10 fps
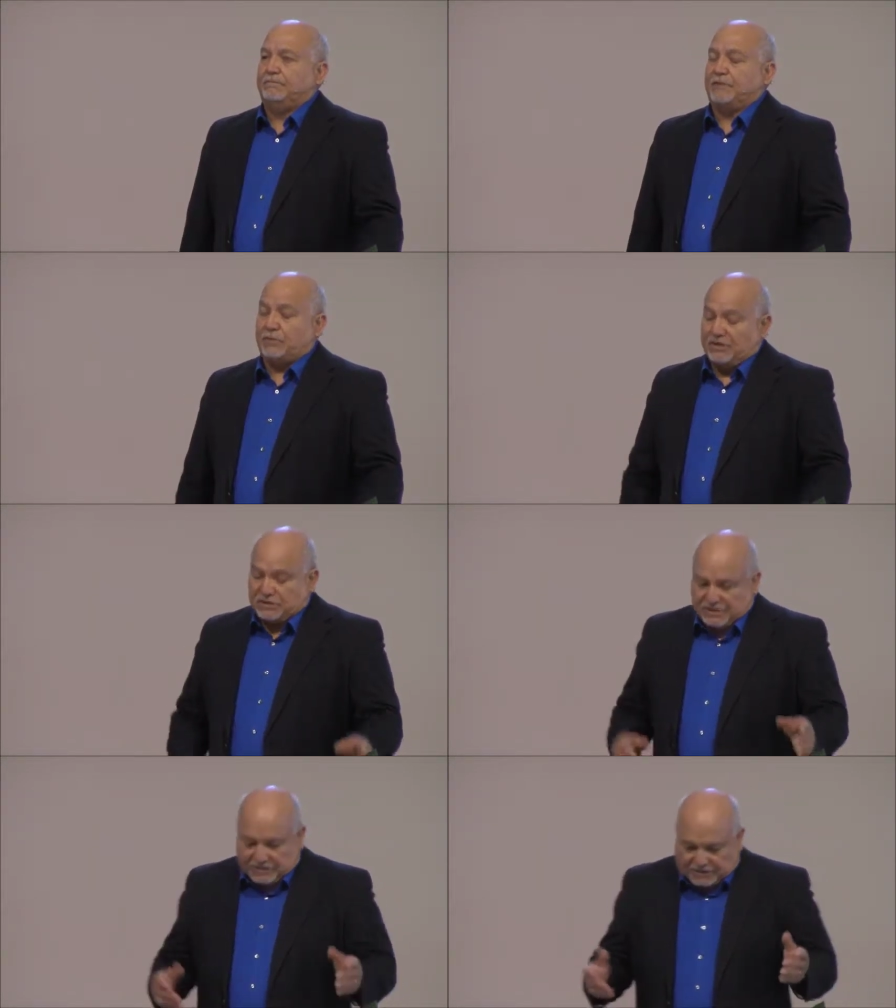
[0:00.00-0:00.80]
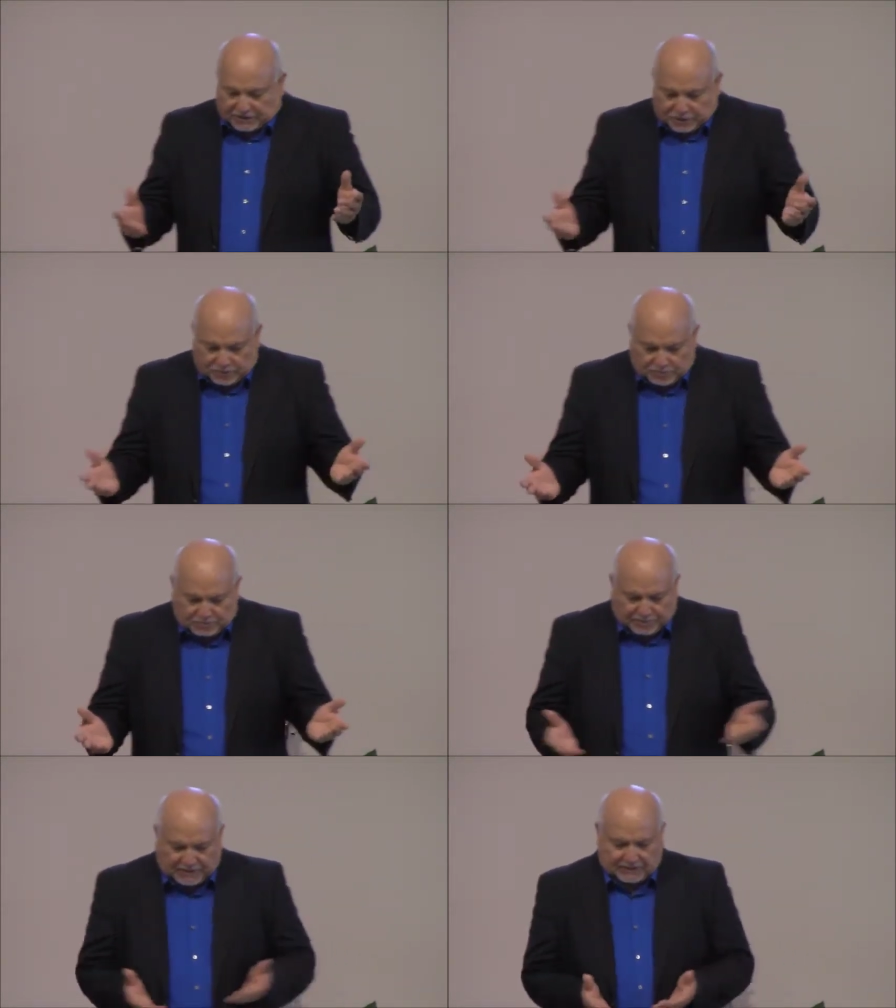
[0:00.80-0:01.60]
The question is, are you
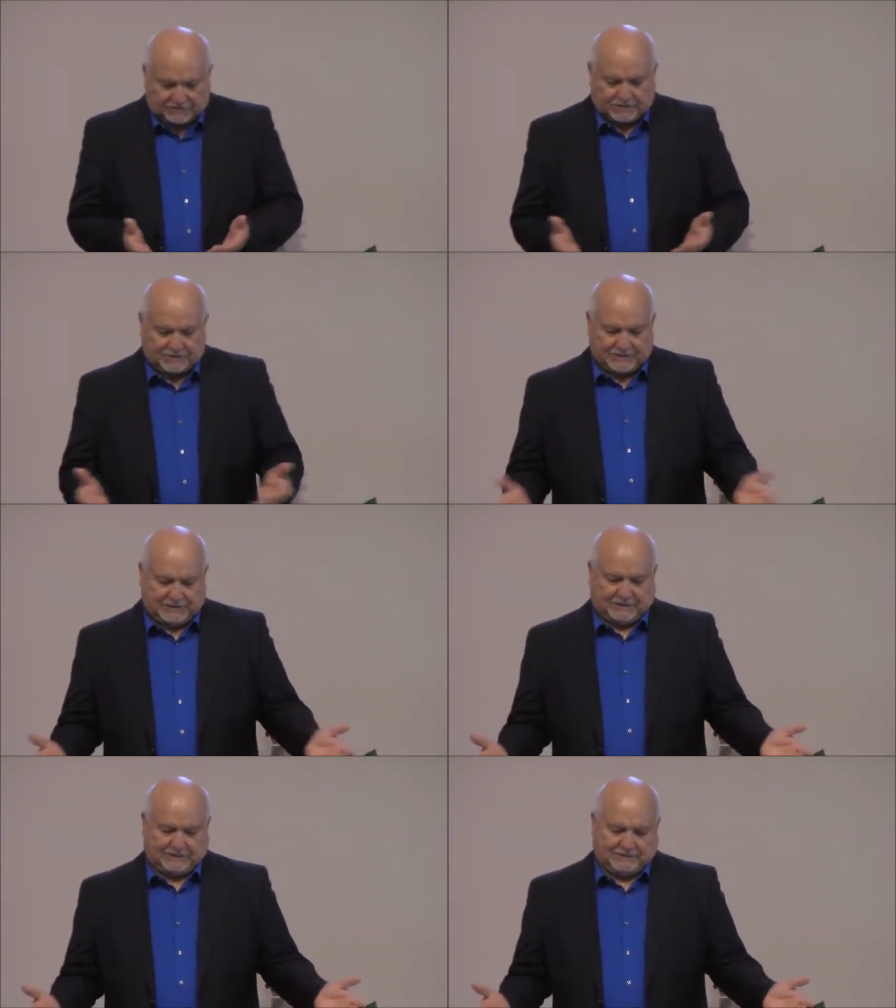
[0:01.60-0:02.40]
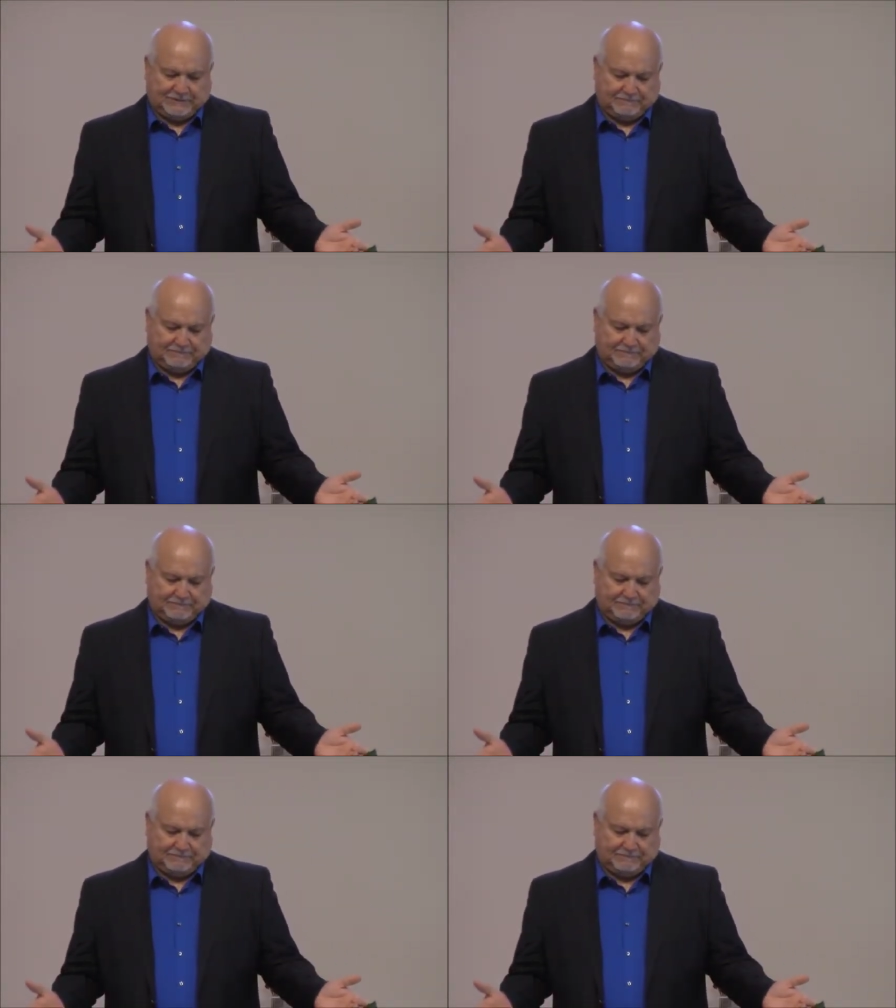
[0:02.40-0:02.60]
part of it or not?